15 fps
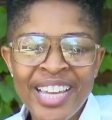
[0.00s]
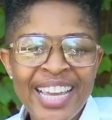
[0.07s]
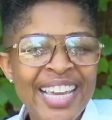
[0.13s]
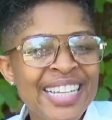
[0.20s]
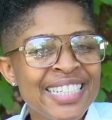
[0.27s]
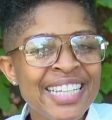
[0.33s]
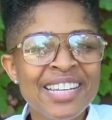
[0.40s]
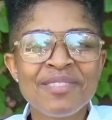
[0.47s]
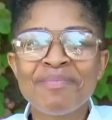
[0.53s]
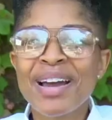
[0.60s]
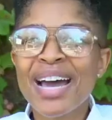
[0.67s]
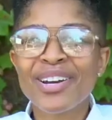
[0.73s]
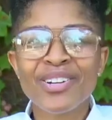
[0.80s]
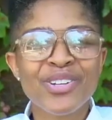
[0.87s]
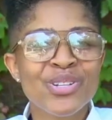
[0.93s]
It didn't
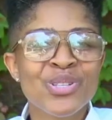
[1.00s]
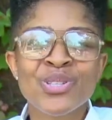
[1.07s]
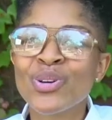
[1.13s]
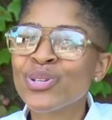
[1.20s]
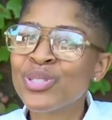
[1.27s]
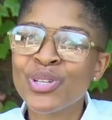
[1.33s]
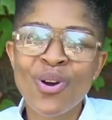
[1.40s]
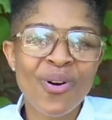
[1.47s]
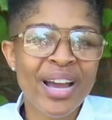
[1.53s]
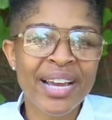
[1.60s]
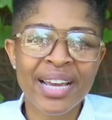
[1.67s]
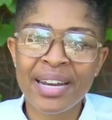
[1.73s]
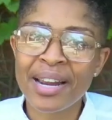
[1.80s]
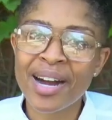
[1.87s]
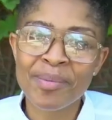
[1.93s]
matter your
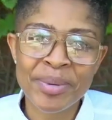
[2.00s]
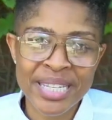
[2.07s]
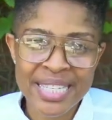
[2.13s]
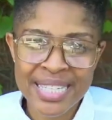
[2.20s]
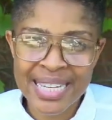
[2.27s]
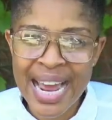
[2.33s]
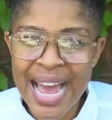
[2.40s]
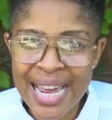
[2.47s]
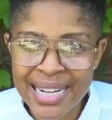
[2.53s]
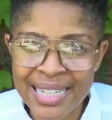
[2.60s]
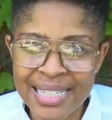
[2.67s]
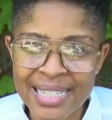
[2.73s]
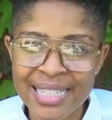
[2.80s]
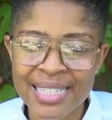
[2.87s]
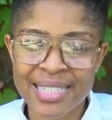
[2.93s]
socioeconomic
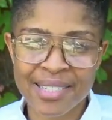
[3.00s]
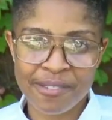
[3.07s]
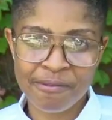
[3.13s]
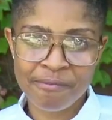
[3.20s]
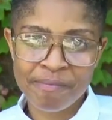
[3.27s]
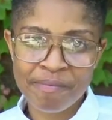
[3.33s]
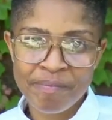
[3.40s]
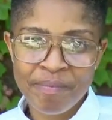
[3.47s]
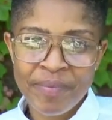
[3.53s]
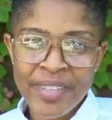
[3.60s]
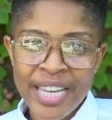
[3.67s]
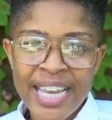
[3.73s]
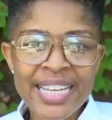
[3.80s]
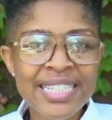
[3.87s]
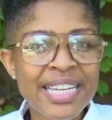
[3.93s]
status.
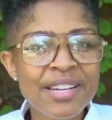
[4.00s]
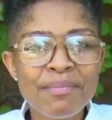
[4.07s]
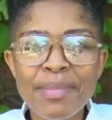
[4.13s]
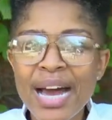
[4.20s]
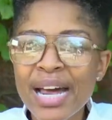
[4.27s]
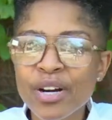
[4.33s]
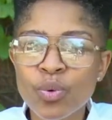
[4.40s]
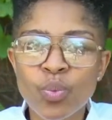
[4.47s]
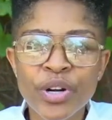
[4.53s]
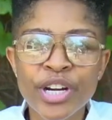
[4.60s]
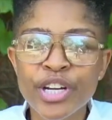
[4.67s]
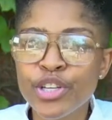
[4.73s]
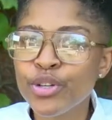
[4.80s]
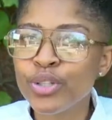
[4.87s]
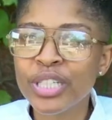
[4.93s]
It didn't matter
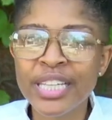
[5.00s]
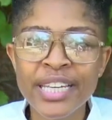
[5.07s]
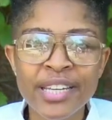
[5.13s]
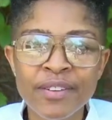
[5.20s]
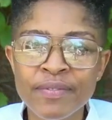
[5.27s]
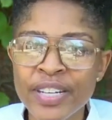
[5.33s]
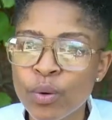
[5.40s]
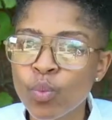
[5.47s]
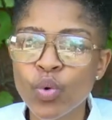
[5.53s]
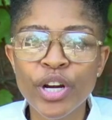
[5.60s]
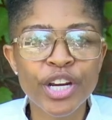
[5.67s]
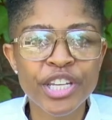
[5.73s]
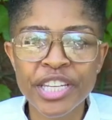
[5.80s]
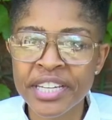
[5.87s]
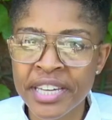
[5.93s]
where you lived and
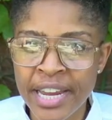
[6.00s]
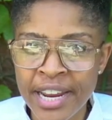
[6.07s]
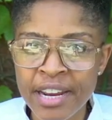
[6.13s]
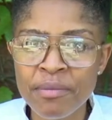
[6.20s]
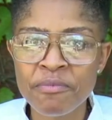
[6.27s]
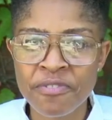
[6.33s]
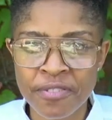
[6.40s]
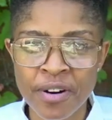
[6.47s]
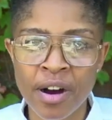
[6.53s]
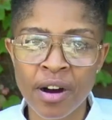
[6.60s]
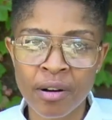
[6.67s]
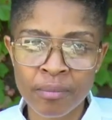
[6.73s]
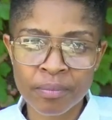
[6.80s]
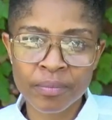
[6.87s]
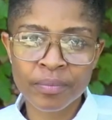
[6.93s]
where you came
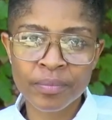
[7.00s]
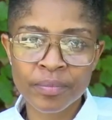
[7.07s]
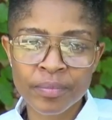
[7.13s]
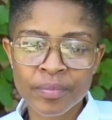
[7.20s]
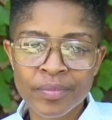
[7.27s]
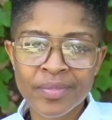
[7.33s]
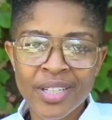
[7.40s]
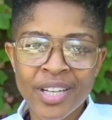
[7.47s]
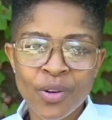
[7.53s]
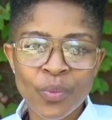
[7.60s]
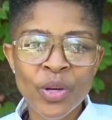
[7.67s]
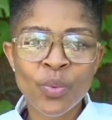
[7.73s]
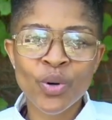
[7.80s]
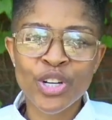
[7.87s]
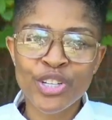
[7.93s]
from.
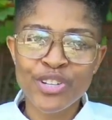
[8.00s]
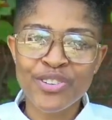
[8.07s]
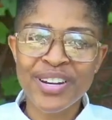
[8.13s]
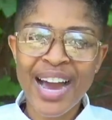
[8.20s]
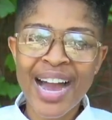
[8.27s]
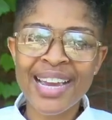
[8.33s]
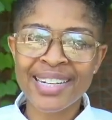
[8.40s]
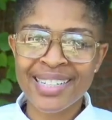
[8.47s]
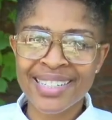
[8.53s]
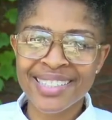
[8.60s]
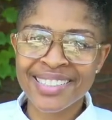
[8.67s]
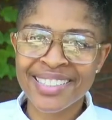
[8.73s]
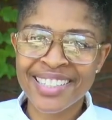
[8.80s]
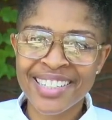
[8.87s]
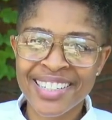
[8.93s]
We were
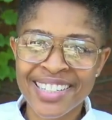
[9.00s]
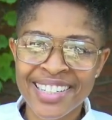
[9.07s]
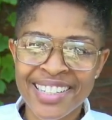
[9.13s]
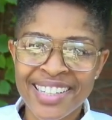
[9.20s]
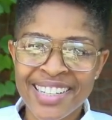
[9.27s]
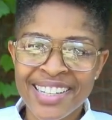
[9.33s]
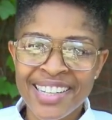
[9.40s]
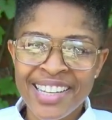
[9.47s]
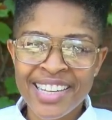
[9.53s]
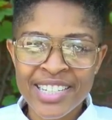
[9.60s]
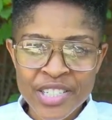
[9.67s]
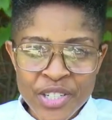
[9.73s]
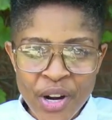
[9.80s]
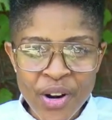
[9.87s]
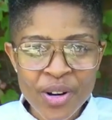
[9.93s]
united
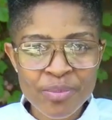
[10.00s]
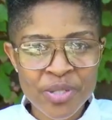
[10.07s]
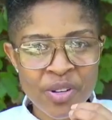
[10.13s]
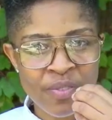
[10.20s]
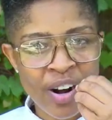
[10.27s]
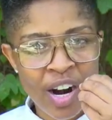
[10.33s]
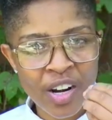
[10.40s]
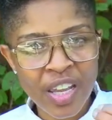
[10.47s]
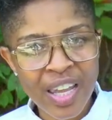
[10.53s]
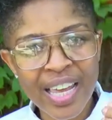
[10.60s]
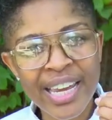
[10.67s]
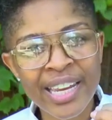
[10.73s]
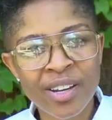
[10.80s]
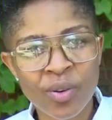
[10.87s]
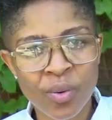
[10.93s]
in terms of our
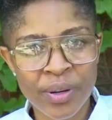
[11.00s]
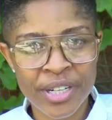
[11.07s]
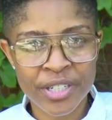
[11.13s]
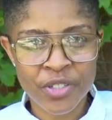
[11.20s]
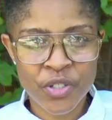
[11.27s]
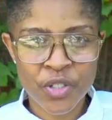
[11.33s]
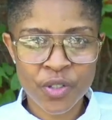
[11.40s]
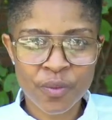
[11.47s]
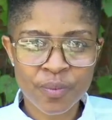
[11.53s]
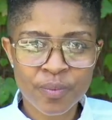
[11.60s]
language.